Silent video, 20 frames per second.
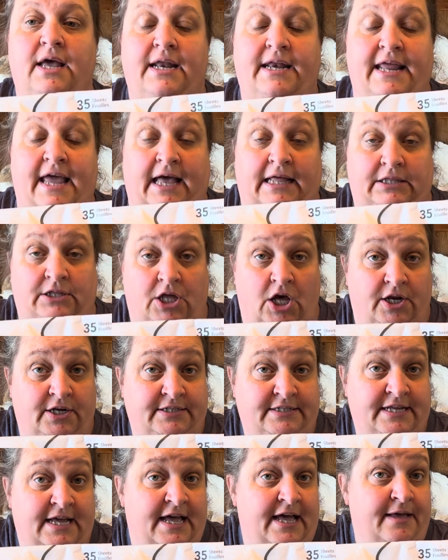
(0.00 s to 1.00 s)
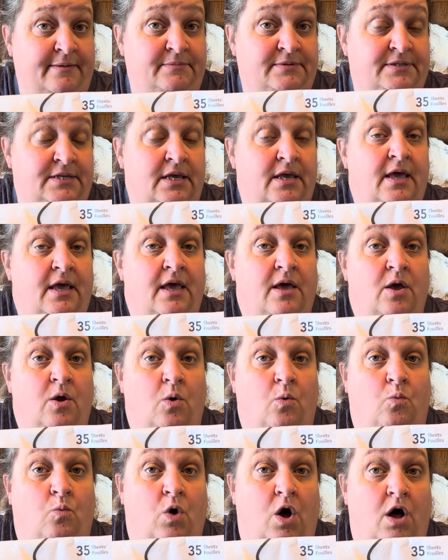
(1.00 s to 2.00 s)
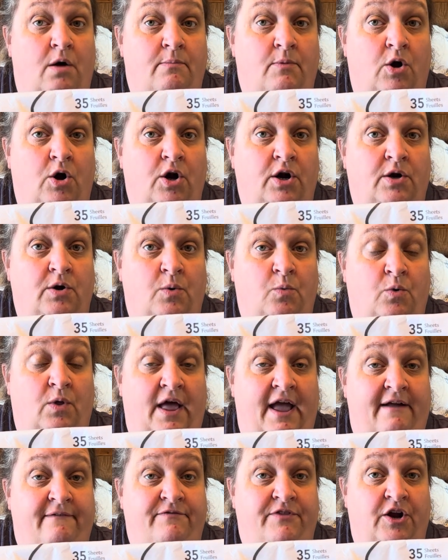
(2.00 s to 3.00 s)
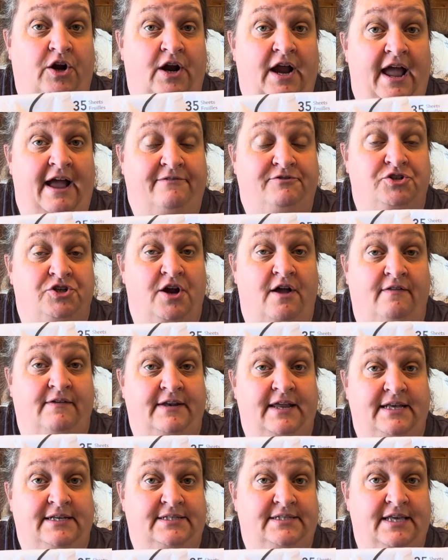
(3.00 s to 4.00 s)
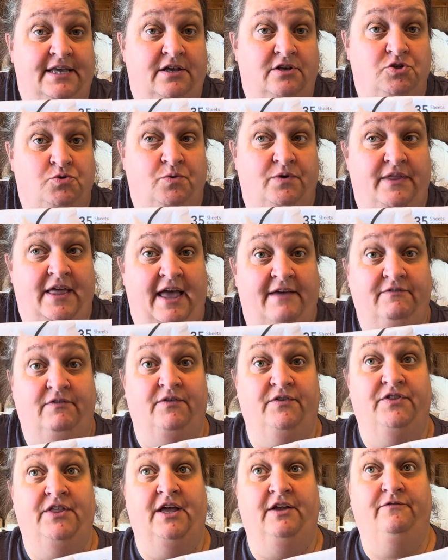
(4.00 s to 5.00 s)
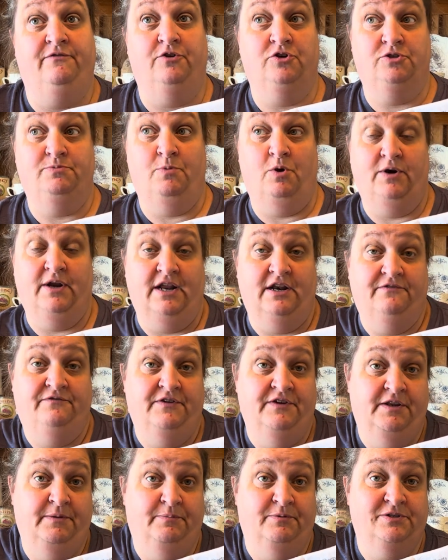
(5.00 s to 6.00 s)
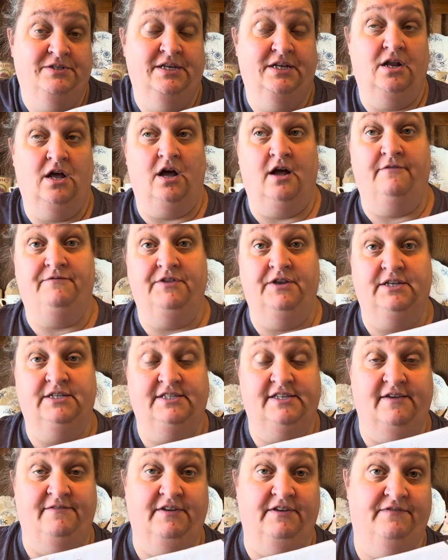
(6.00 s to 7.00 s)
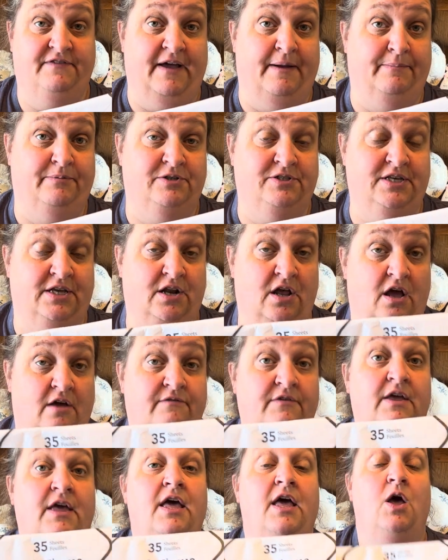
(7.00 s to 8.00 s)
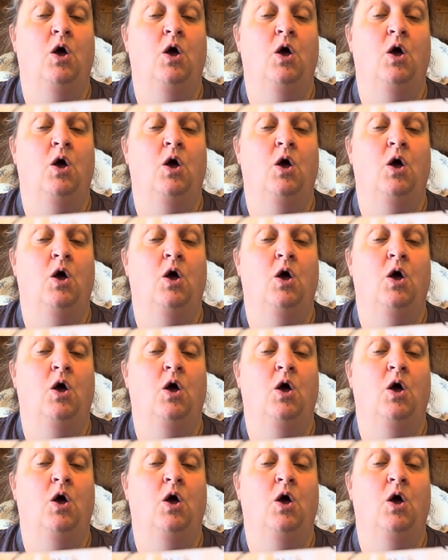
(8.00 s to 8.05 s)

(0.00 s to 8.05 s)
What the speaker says: Now, a lot of times Walmart will have their after holiday sales where they have everything first marked down to 50% off, then to 75% off.